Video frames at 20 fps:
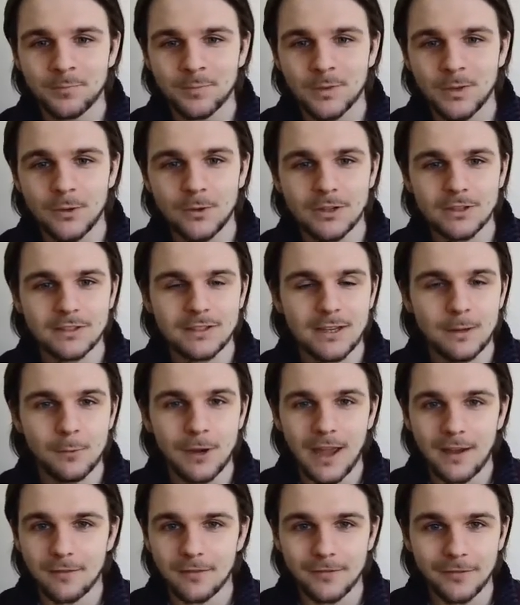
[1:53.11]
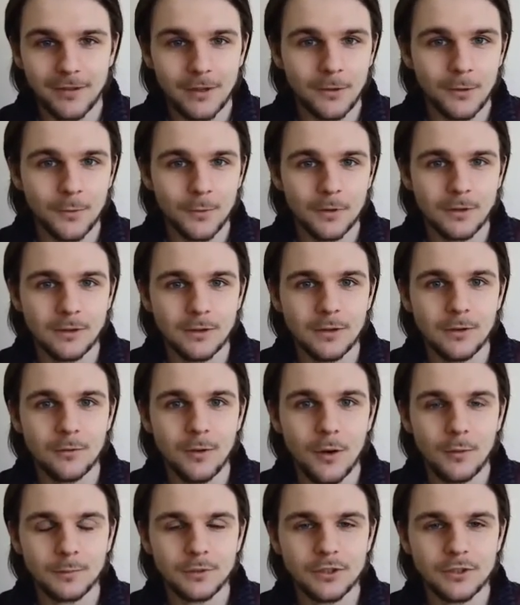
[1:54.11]
you can see we have a few new
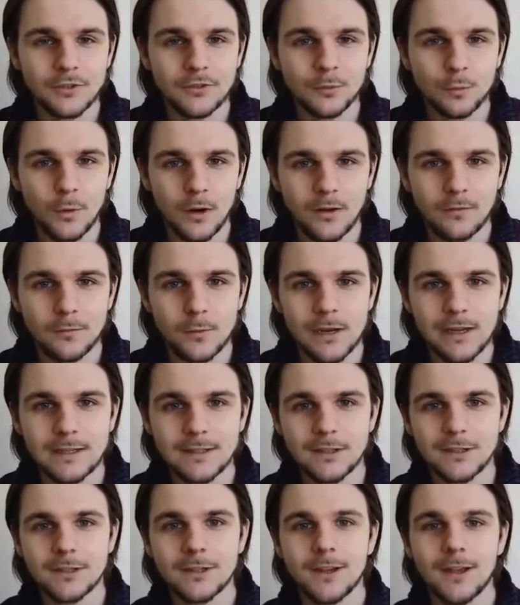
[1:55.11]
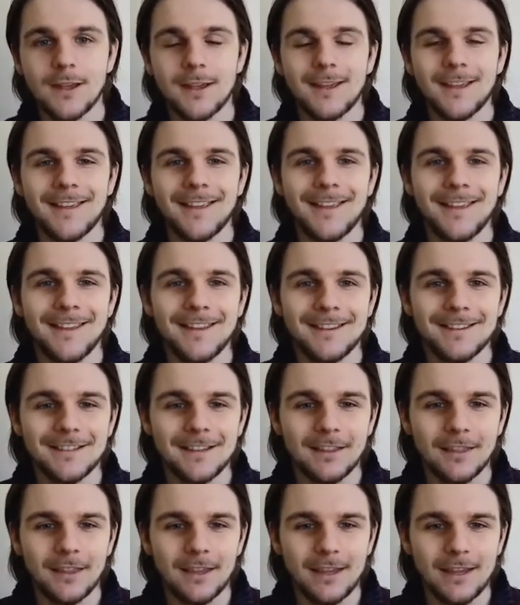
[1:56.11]
options, one of which is
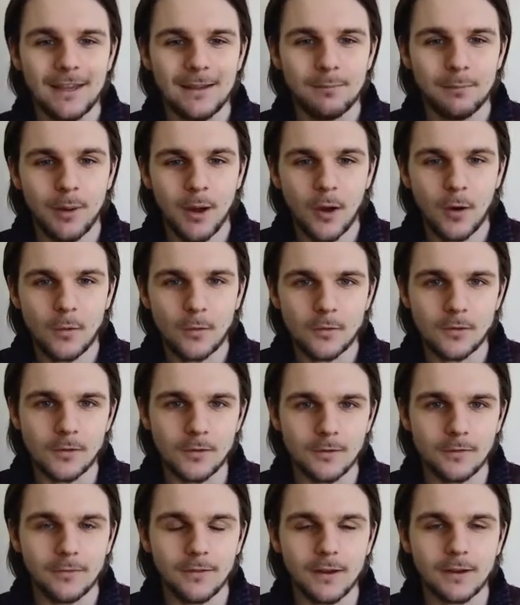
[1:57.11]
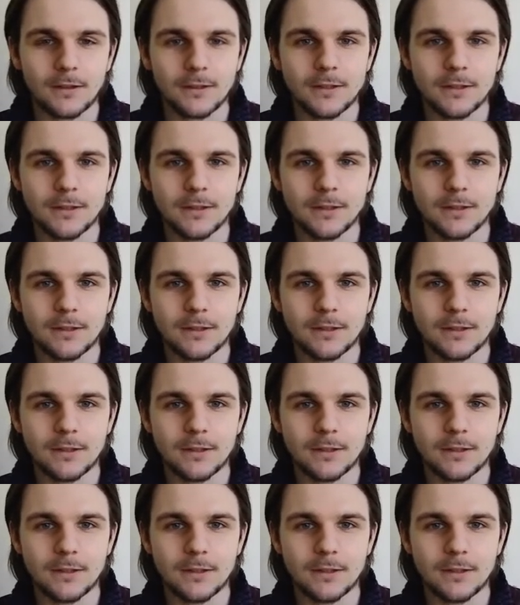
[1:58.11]
the poll function.